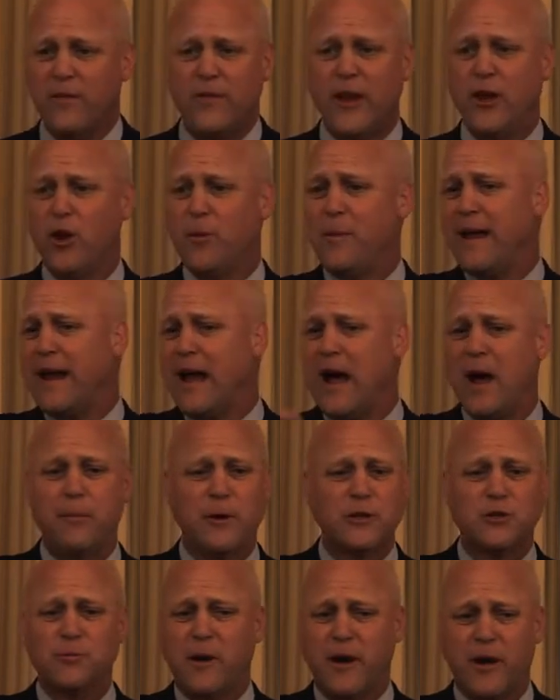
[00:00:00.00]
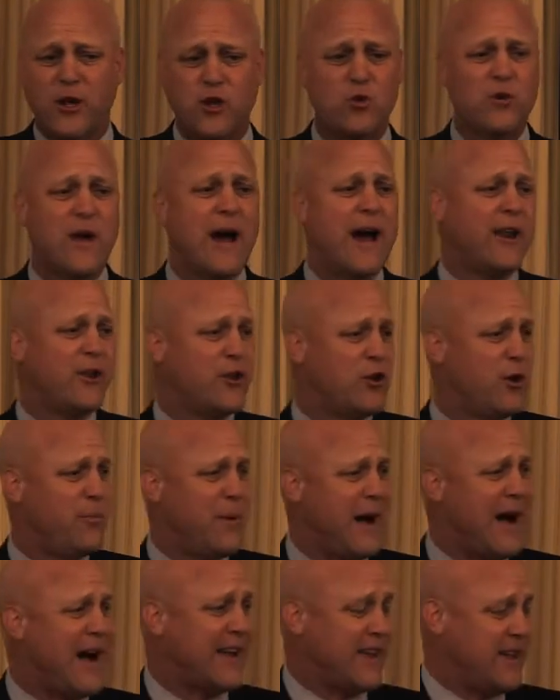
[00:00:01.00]
that no matter how much money you got in your
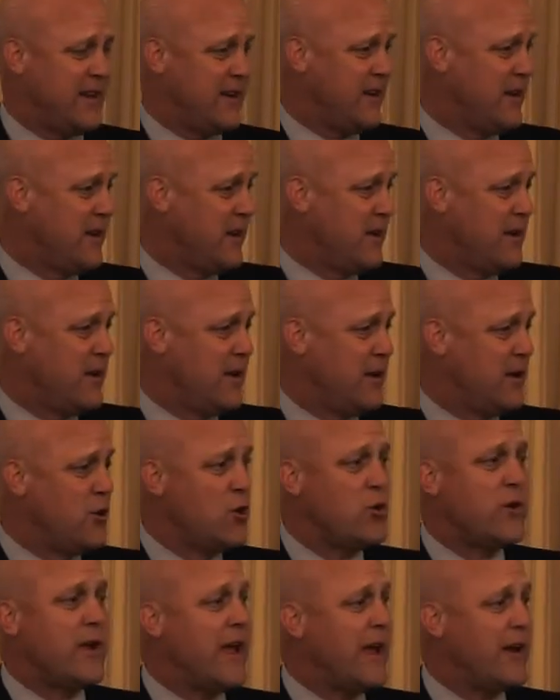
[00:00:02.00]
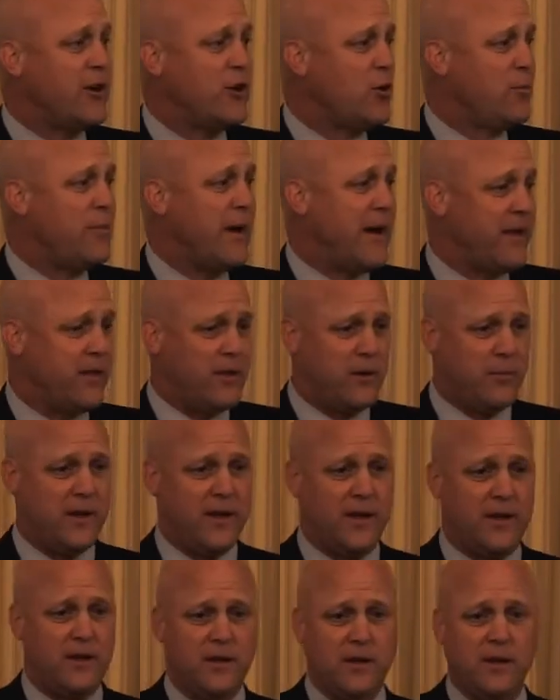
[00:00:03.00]
pocket, you can't do better than
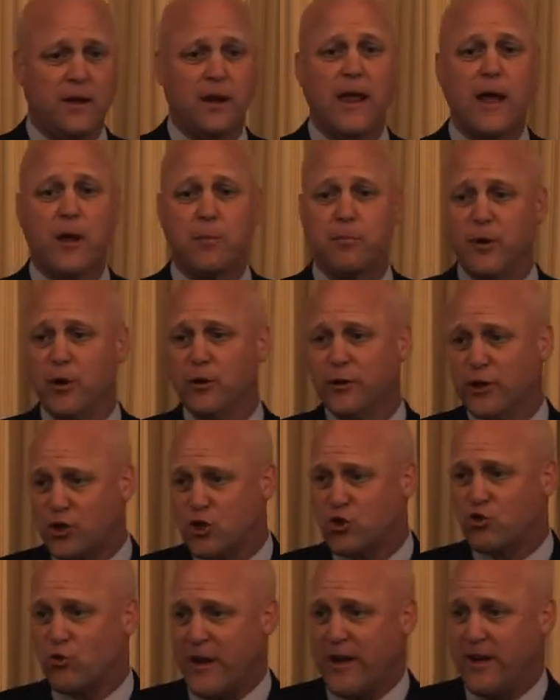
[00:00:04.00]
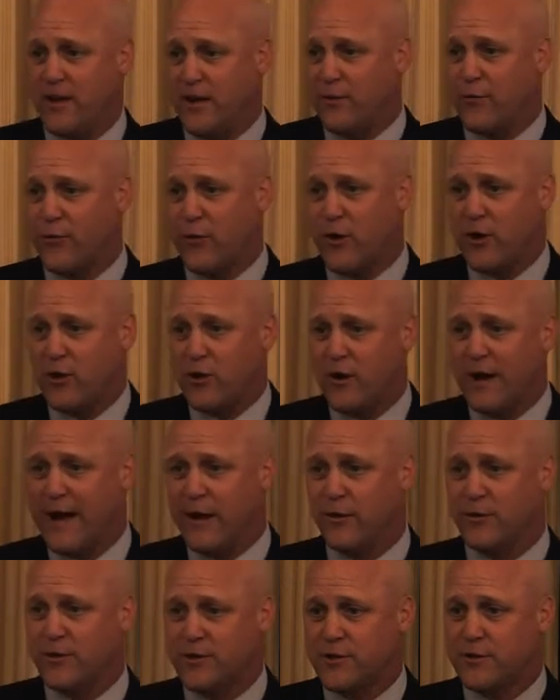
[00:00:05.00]
me, like build a street in front of your
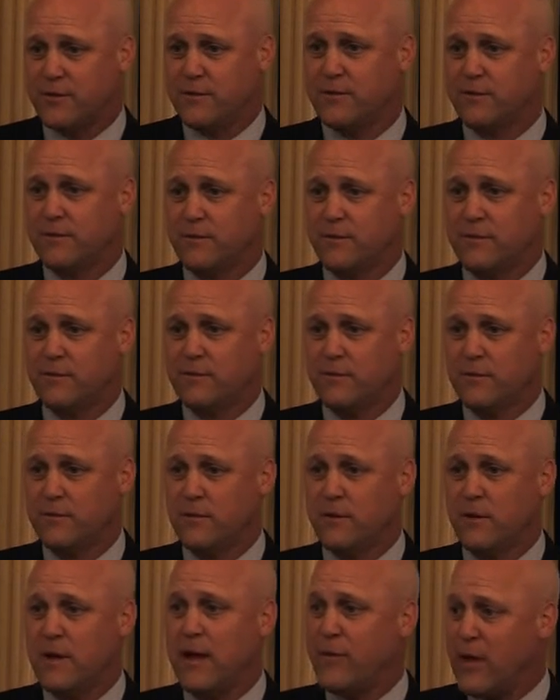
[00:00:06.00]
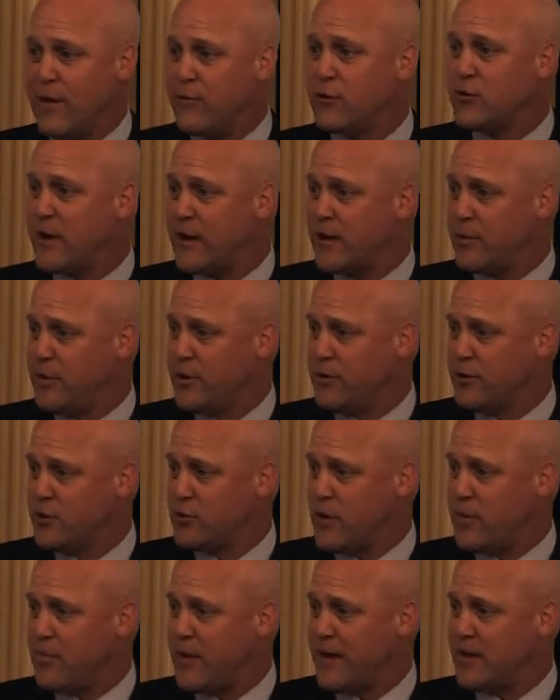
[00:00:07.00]
house. Have you ever tried to build a
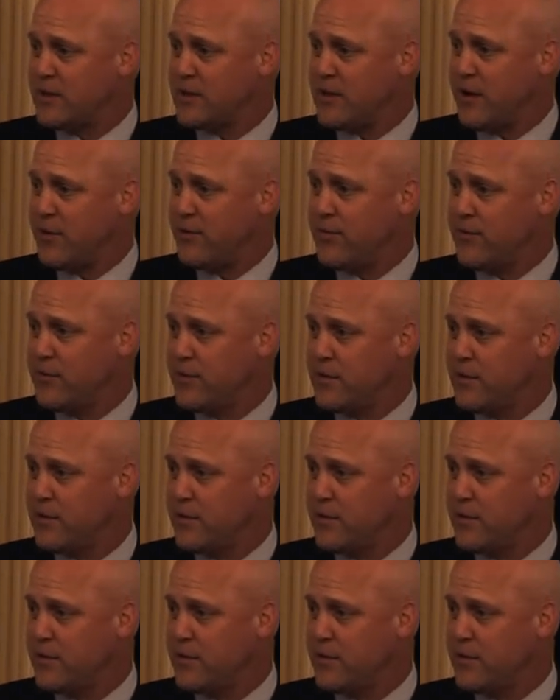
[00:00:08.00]
street by yourself?